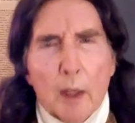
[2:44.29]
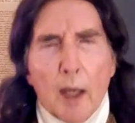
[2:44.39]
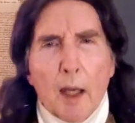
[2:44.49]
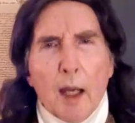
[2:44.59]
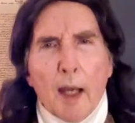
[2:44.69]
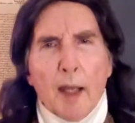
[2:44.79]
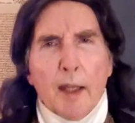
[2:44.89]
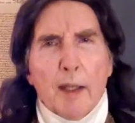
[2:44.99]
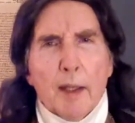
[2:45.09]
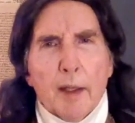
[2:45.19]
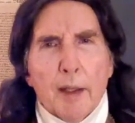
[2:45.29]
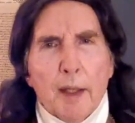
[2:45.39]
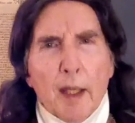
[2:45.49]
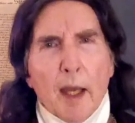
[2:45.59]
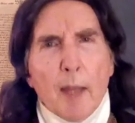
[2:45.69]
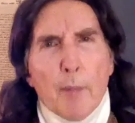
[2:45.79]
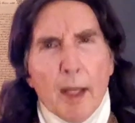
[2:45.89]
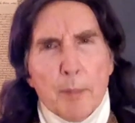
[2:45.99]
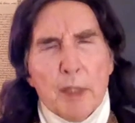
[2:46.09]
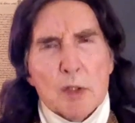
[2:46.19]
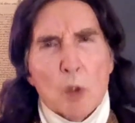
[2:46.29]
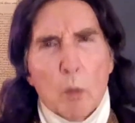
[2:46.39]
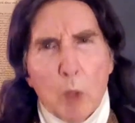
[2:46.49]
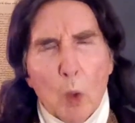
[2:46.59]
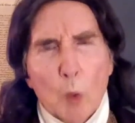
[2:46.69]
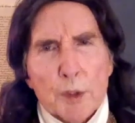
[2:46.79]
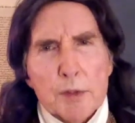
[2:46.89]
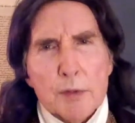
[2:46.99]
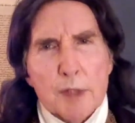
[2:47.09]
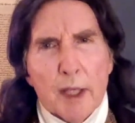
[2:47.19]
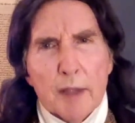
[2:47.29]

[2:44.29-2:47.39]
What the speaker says: I might be so bold as to say